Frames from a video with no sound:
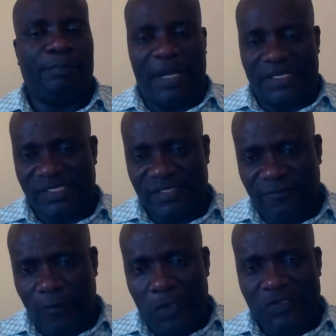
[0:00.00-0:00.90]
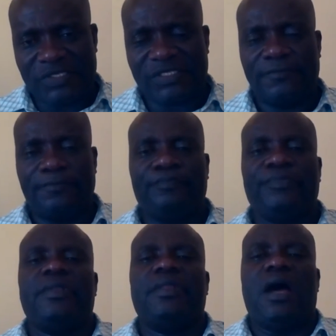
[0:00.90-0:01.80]
Passive voice,
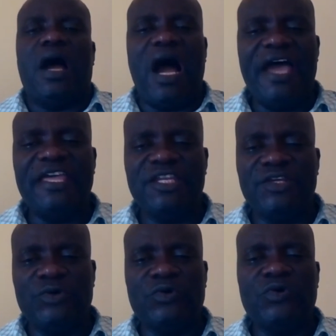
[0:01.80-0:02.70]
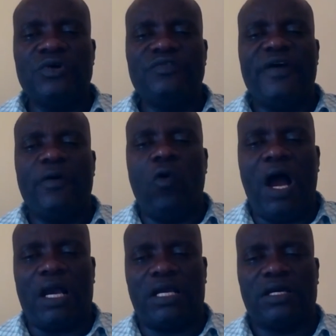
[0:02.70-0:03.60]
I knew the
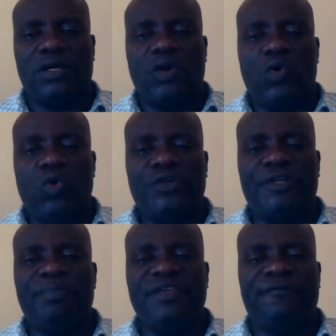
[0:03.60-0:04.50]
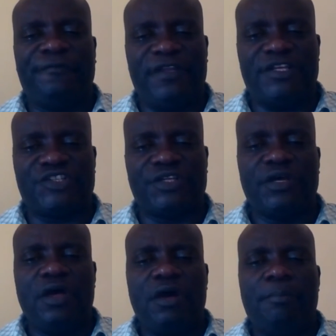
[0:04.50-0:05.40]
work would be finished
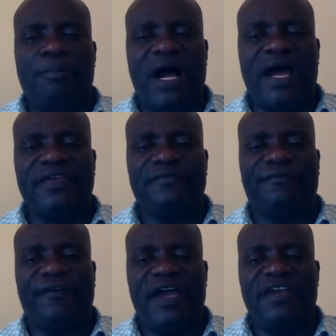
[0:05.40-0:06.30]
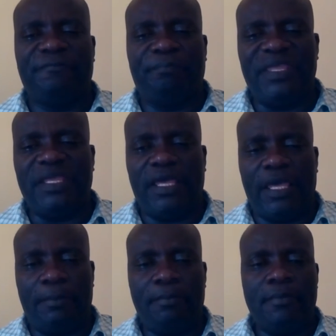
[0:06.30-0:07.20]
by 5
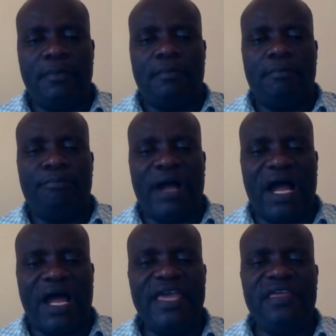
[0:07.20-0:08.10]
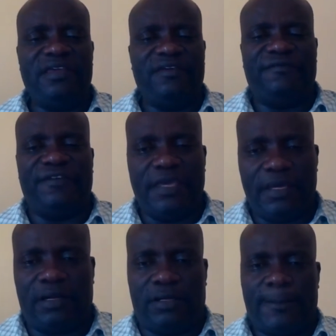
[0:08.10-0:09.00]
p.m. by
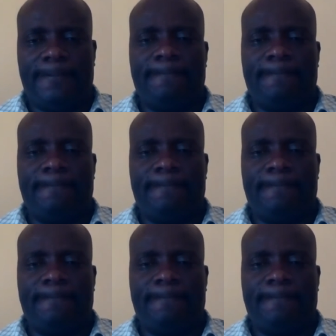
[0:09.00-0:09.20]
Fiera.